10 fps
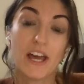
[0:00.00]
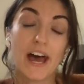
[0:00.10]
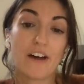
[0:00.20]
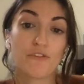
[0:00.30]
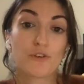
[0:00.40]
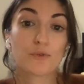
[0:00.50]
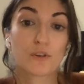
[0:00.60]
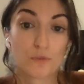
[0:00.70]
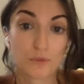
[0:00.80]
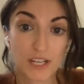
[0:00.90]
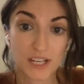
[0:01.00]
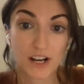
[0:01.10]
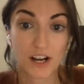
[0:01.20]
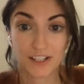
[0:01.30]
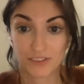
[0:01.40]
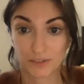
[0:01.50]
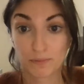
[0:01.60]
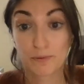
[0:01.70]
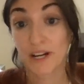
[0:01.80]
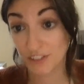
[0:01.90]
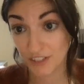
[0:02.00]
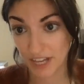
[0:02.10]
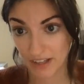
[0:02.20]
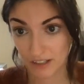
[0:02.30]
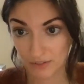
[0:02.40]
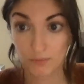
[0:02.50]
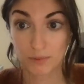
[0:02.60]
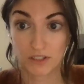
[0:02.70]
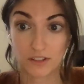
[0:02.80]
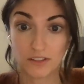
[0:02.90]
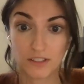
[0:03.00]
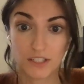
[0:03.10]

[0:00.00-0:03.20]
have to agree on the price tag of the bill.